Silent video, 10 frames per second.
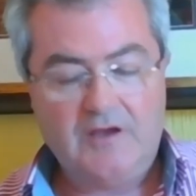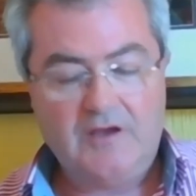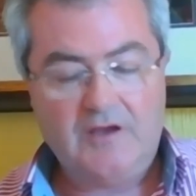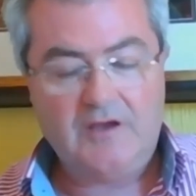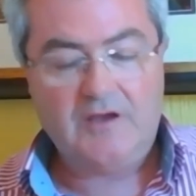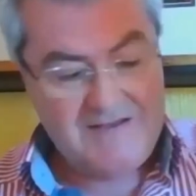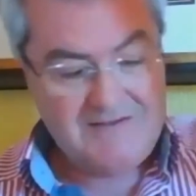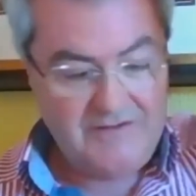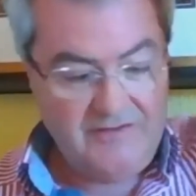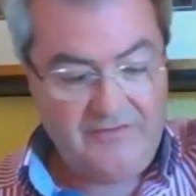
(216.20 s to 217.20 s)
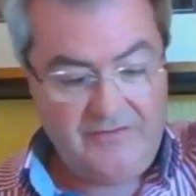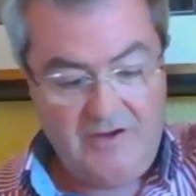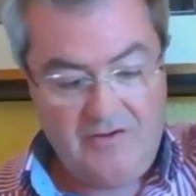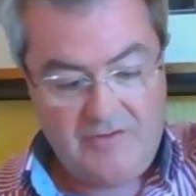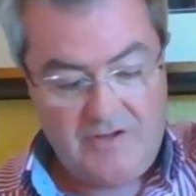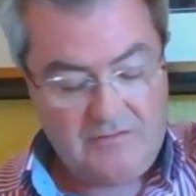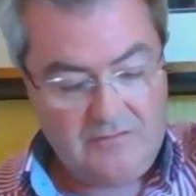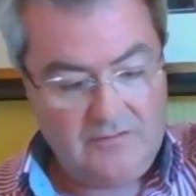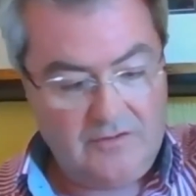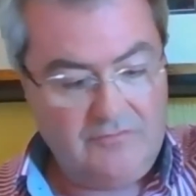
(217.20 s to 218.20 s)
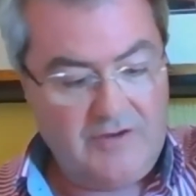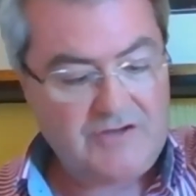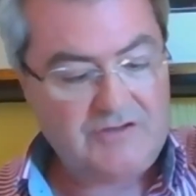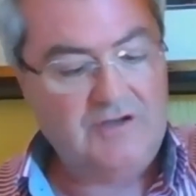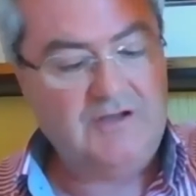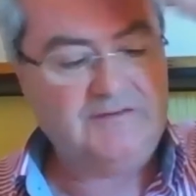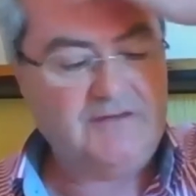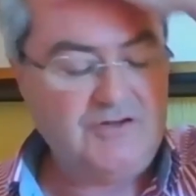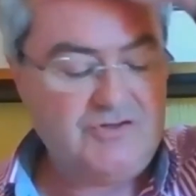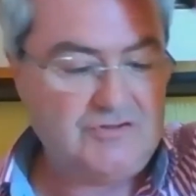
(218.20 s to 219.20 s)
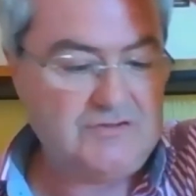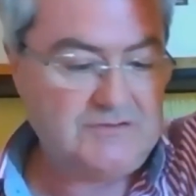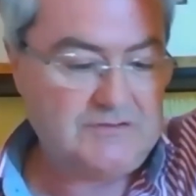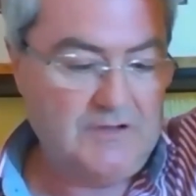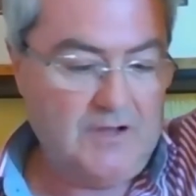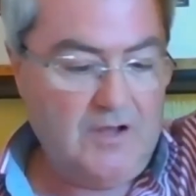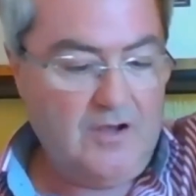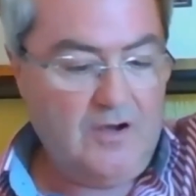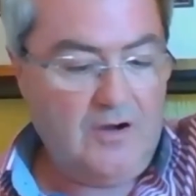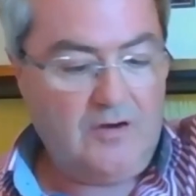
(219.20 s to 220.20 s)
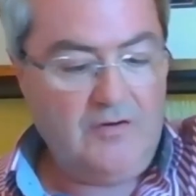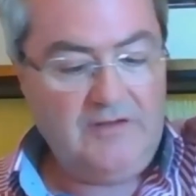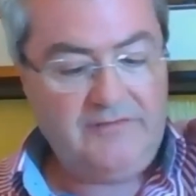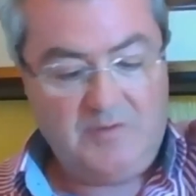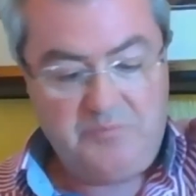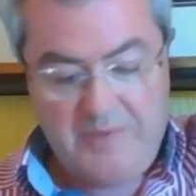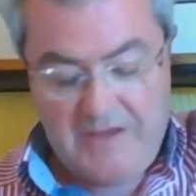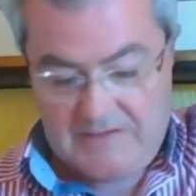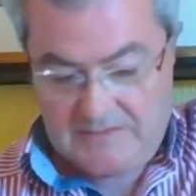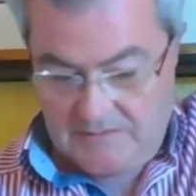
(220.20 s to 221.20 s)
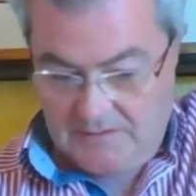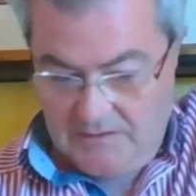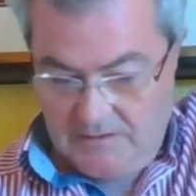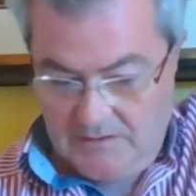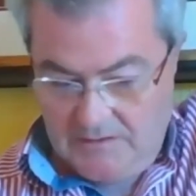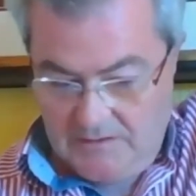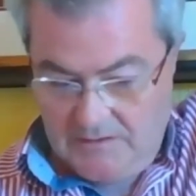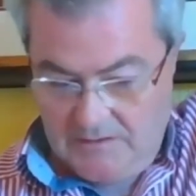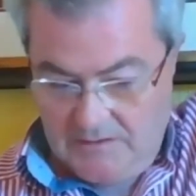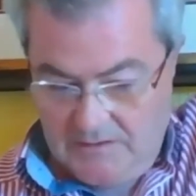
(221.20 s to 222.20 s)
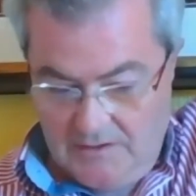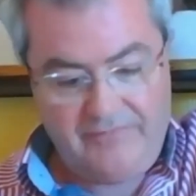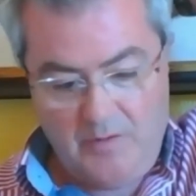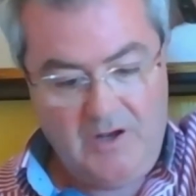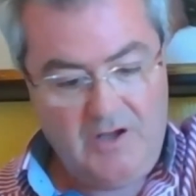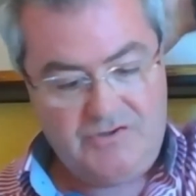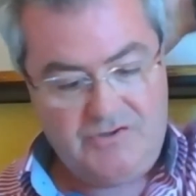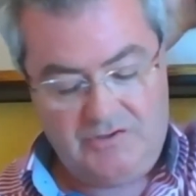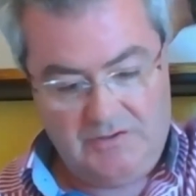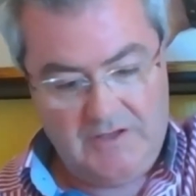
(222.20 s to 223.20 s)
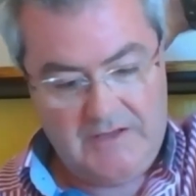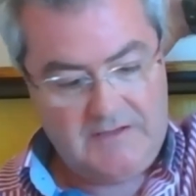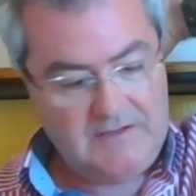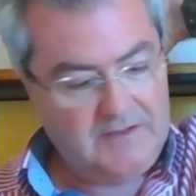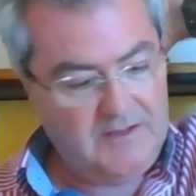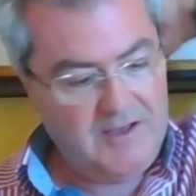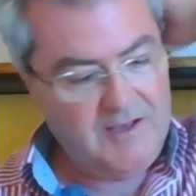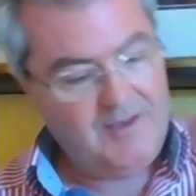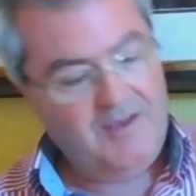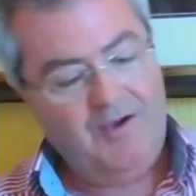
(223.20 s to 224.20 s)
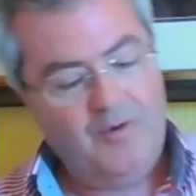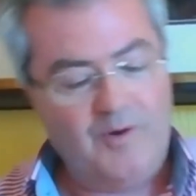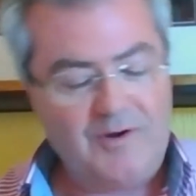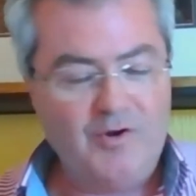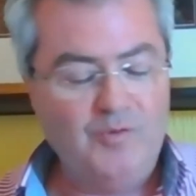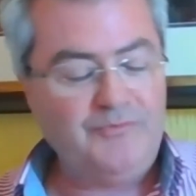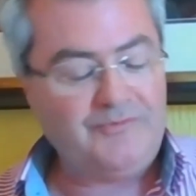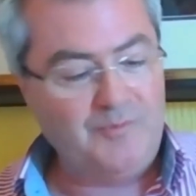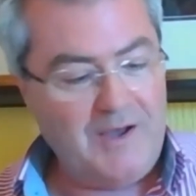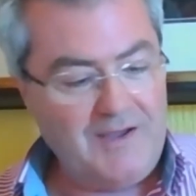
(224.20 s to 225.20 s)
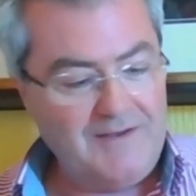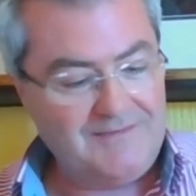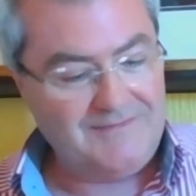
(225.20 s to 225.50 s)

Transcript: or end in theory or rationalizations, or else at best something phenomenological like what comes to mind.